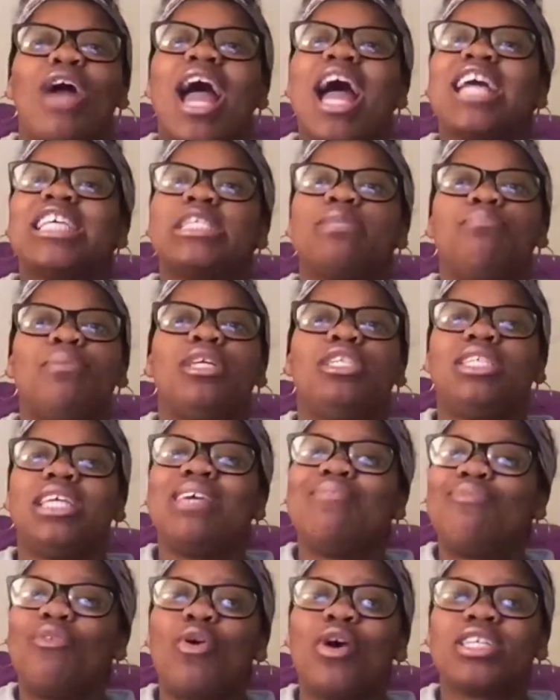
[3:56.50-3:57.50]
raspy,
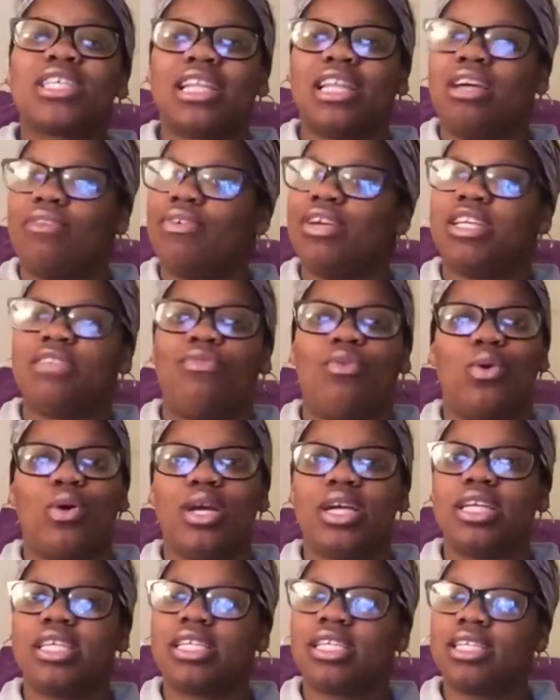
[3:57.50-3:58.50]
deep voice, I love his
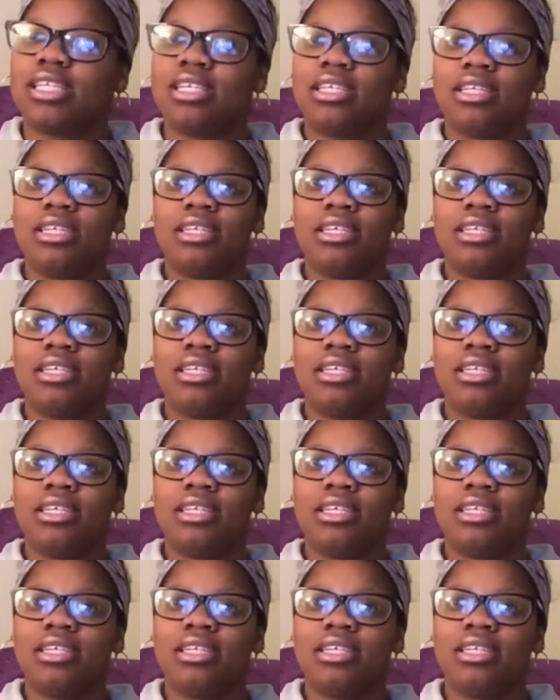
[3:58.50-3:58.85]
voice.